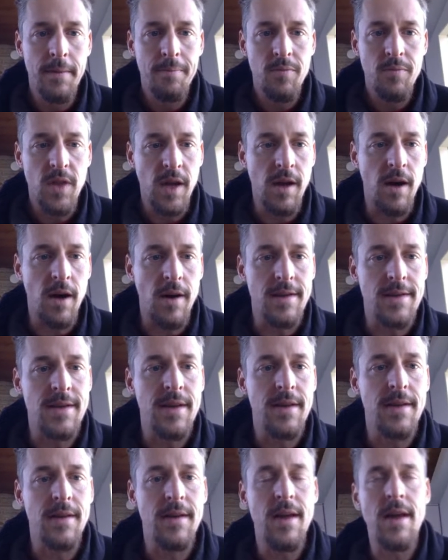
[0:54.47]
the
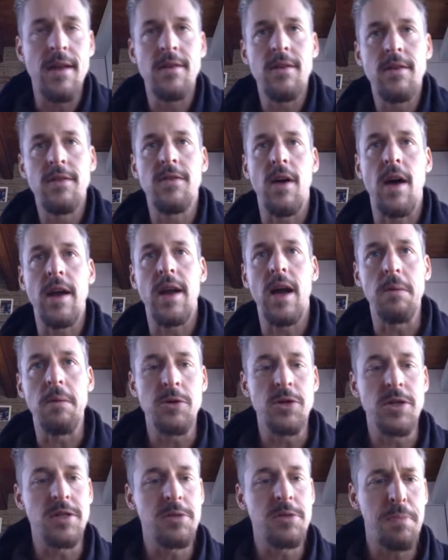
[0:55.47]
content and design
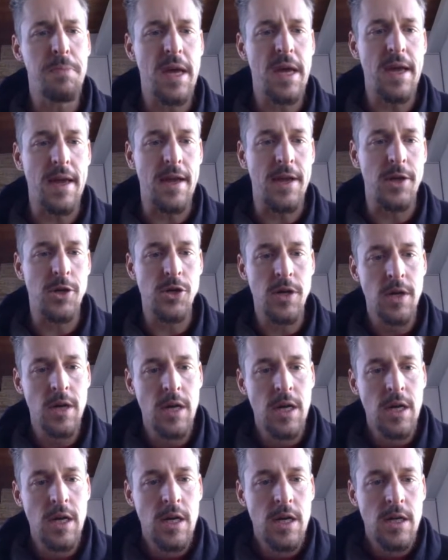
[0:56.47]
options page.
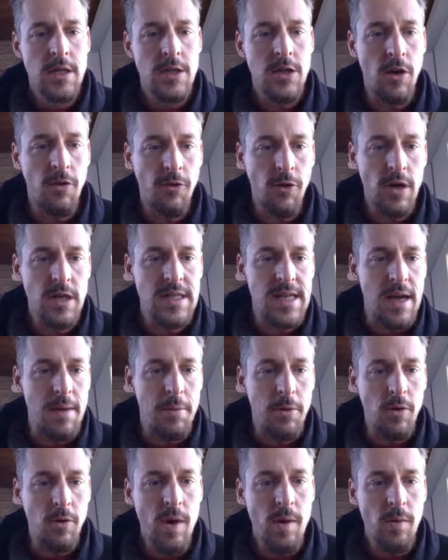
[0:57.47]
So for
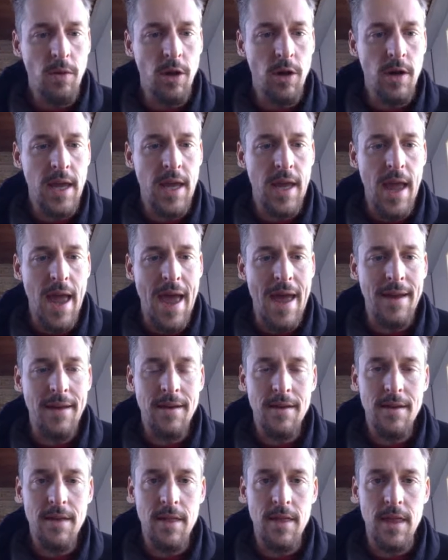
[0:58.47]
example, we were looking
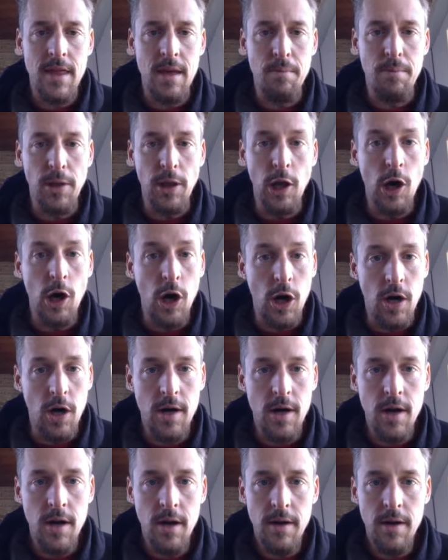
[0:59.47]
at the blog.